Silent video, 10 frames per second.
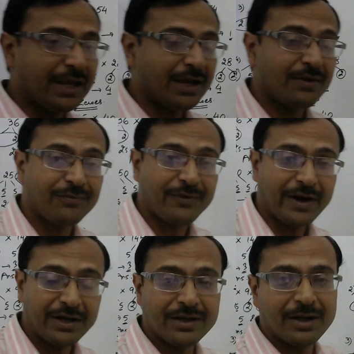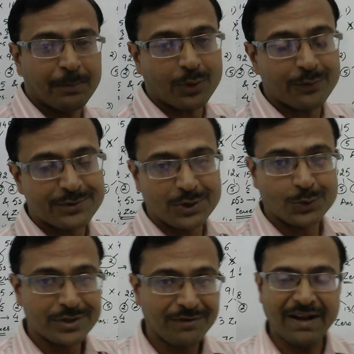can find the number of
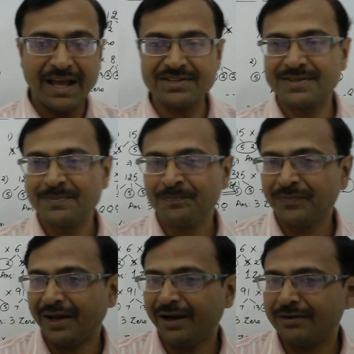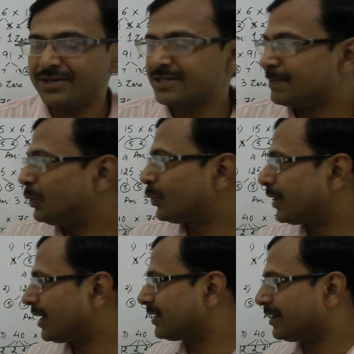zeros in a flash. And just by
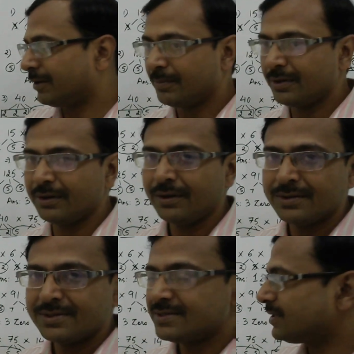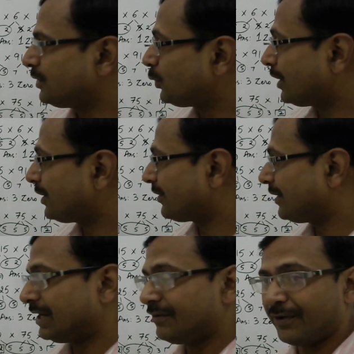looking at the number, you can
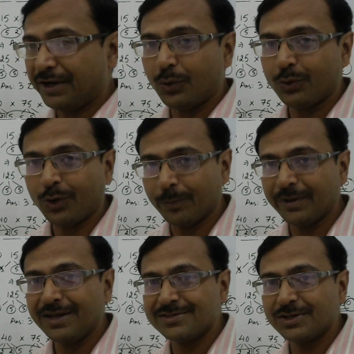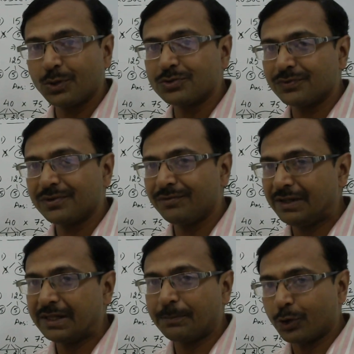really find out how many zeros
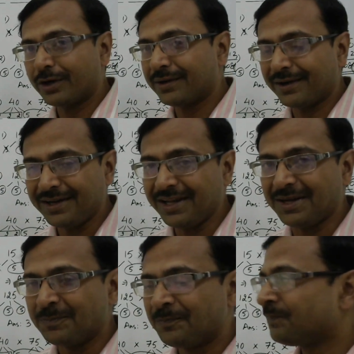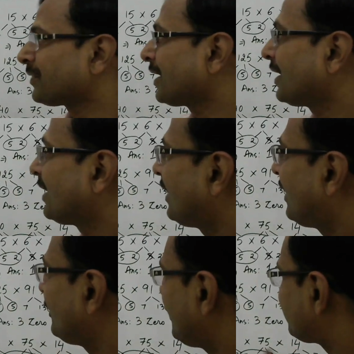will the product contain.
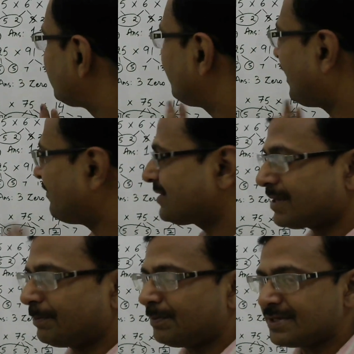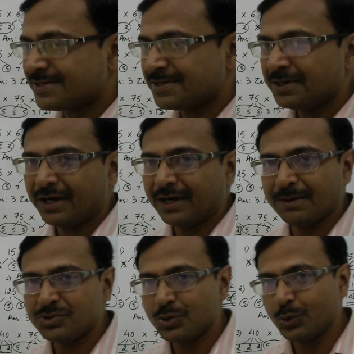You have seen 5 examples, and
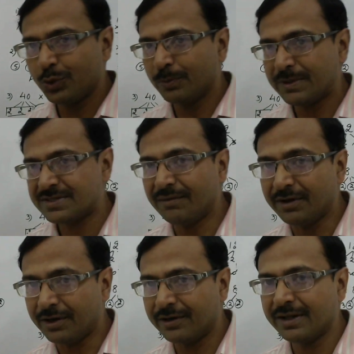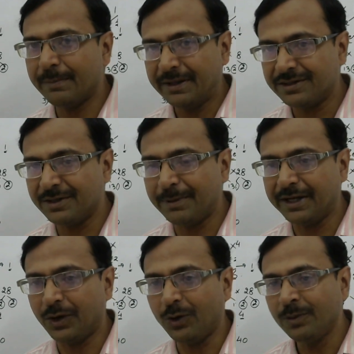I'm sure you must have learned the method by
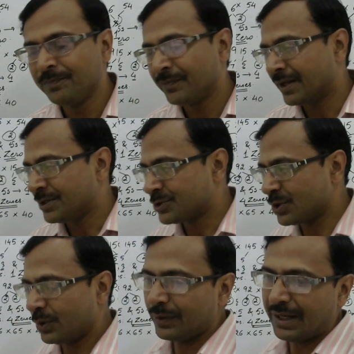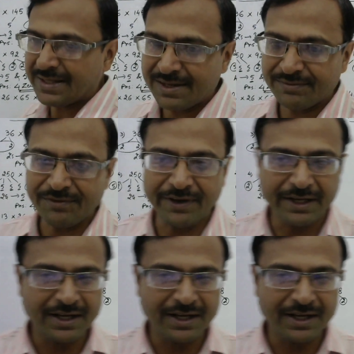now. So let's have the final